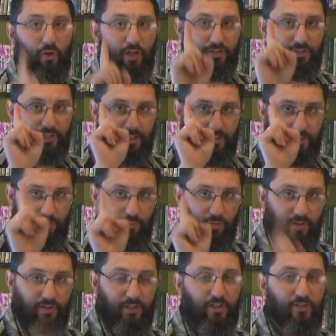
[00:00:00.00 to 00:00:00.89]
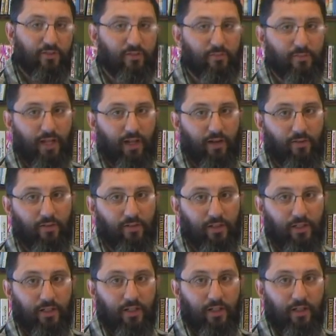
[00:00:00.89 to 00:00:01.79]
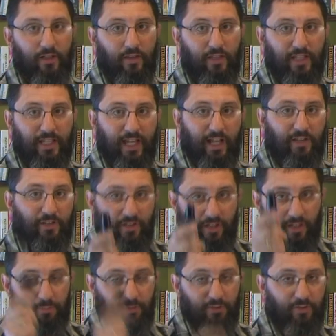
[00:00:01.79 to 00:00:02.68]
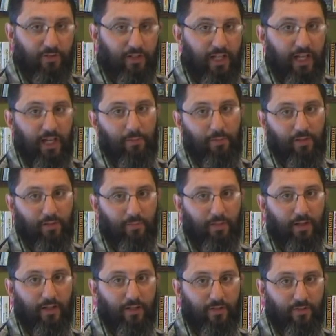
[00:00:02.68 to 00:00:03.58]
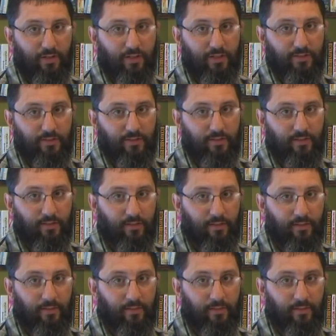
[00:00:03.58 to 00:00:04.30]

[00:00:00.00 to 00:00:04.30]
exactly one year from now, the catching up is going to happen to the body of Christ.